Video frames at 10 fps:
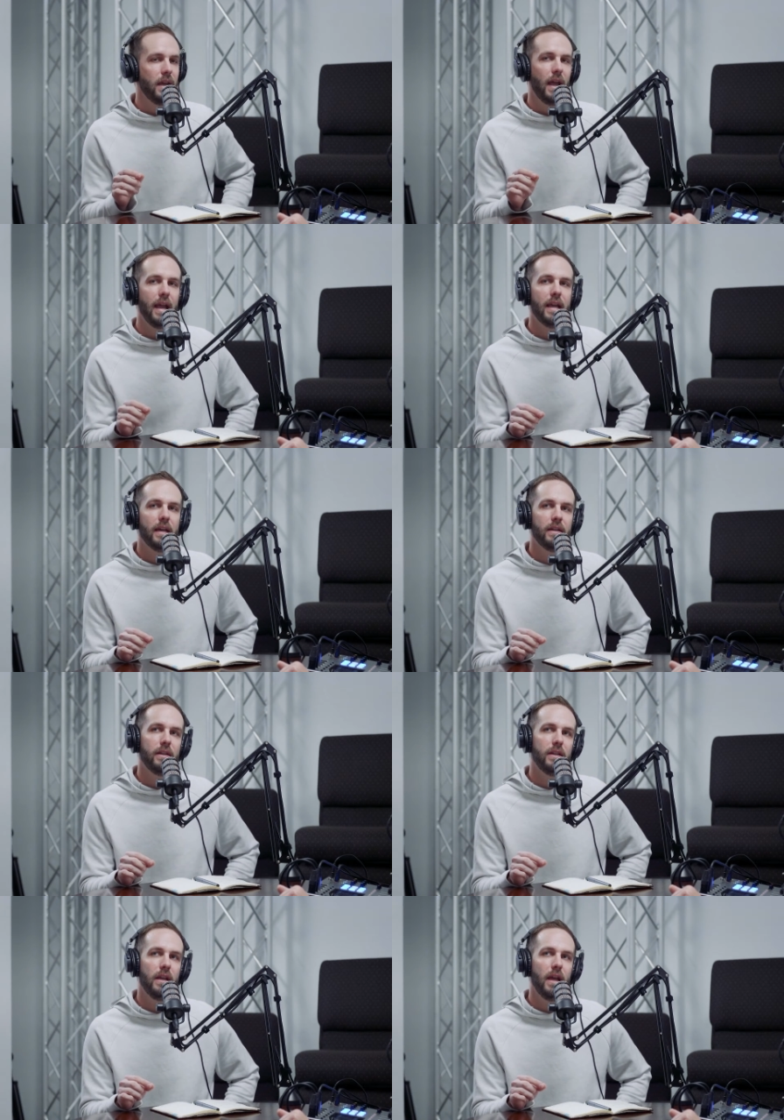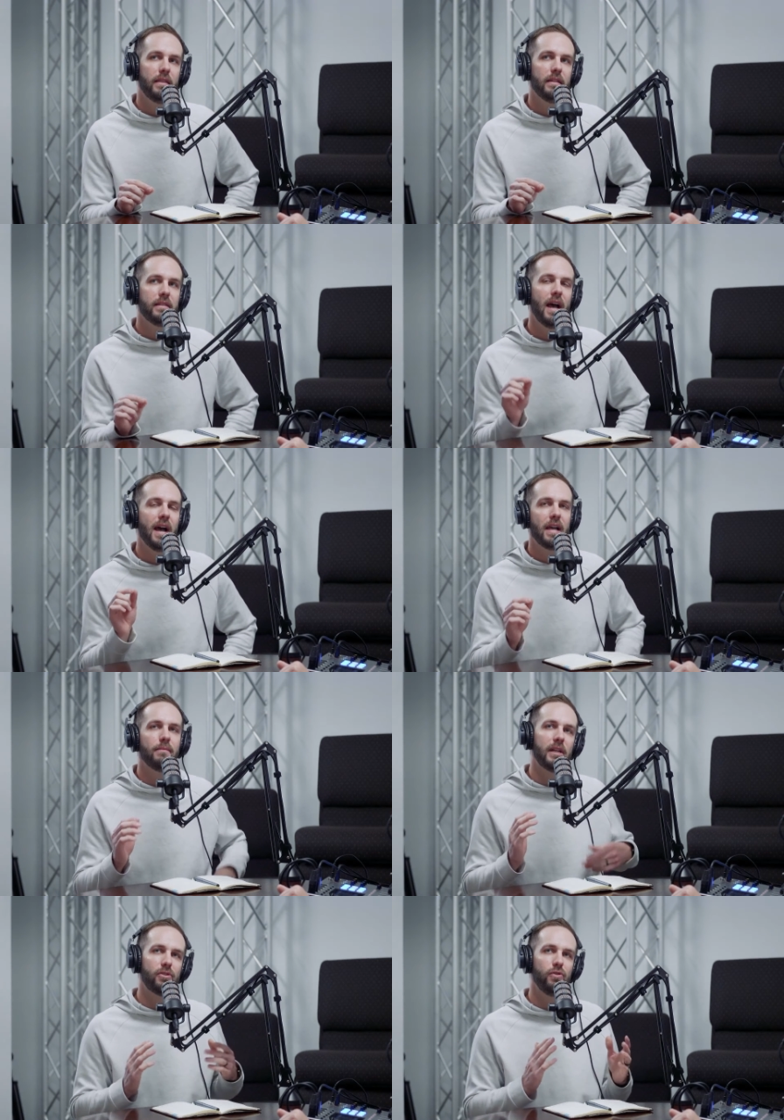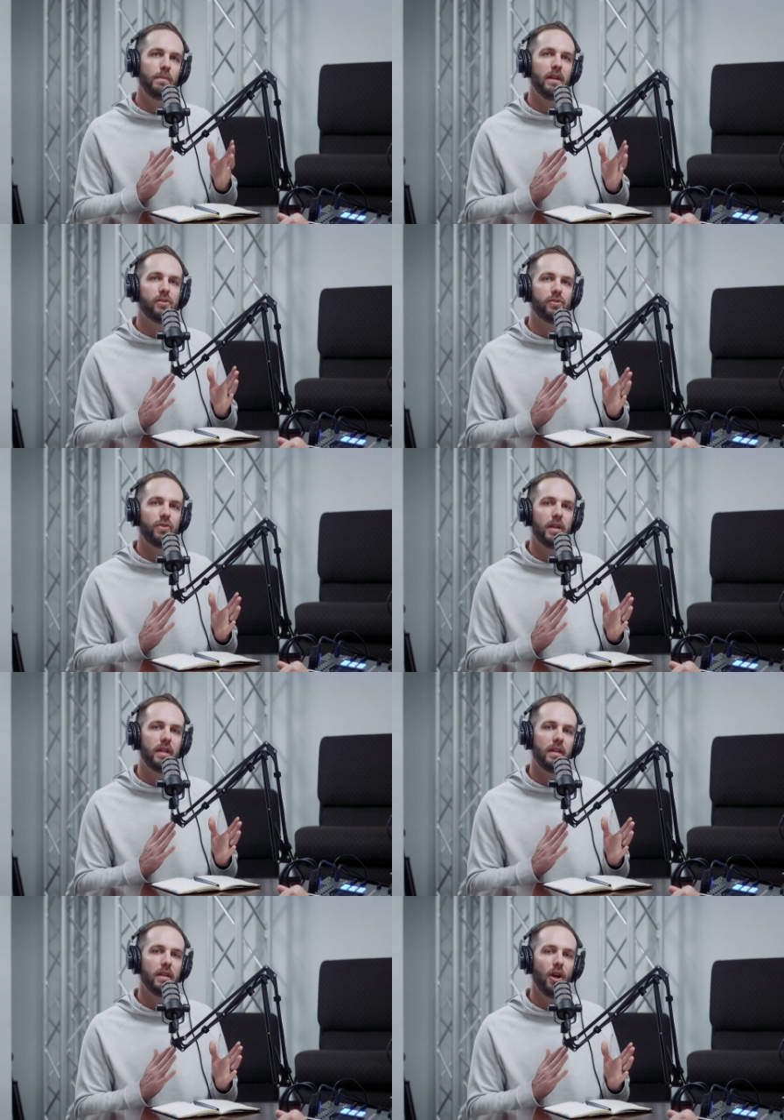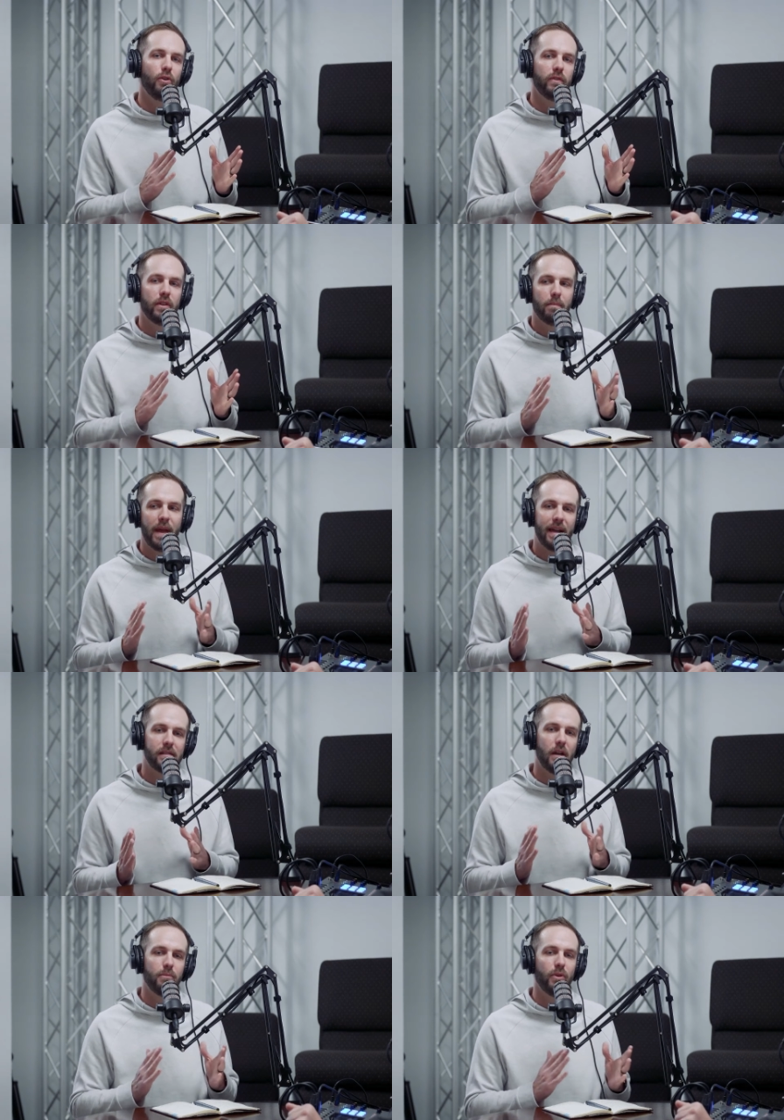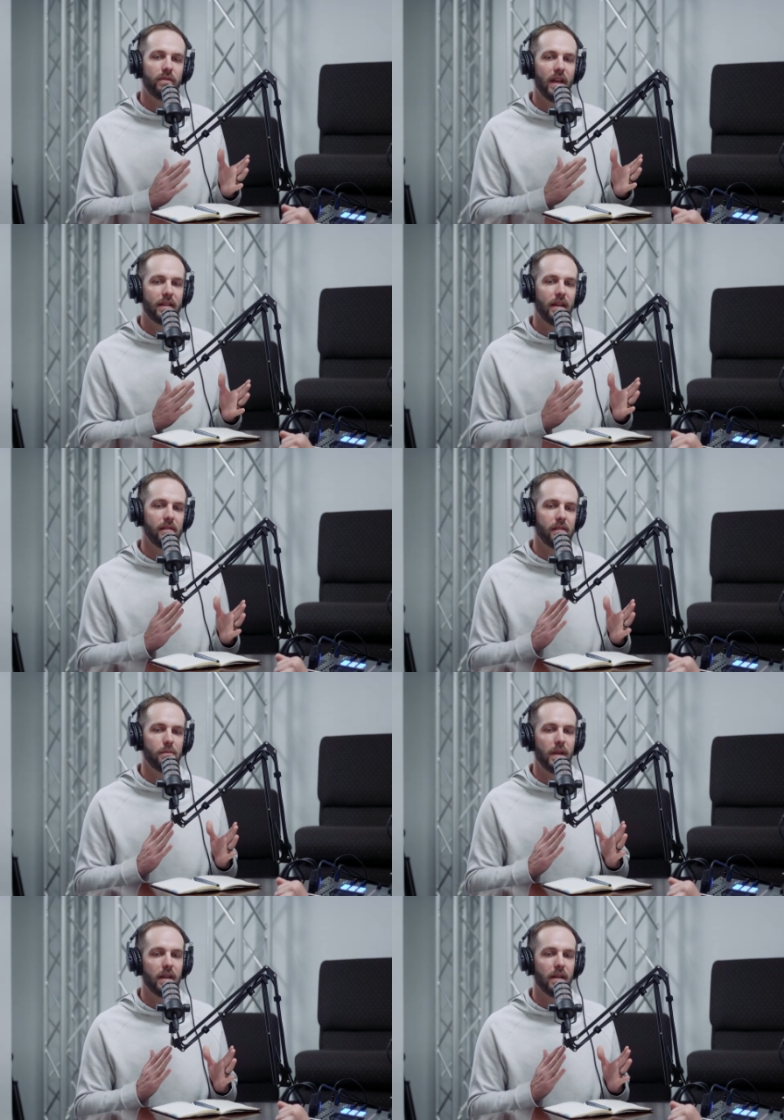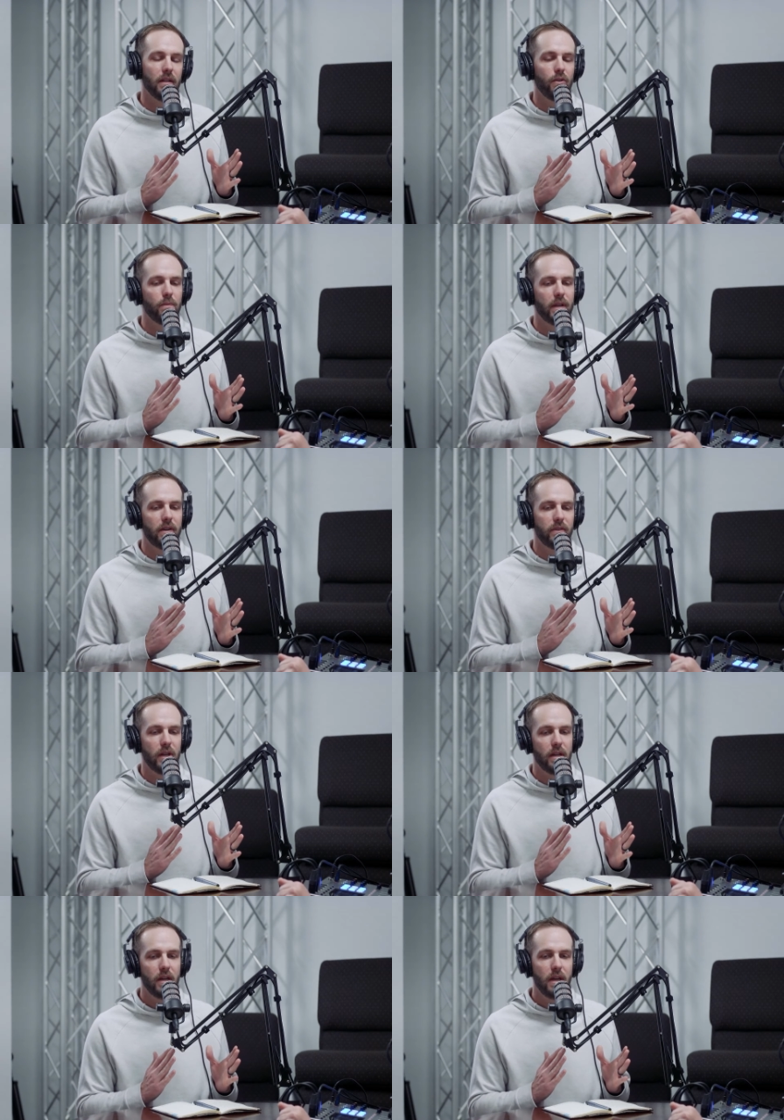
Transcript: And at the time, like student ministry over the past couple of decades has been in a little bit of a,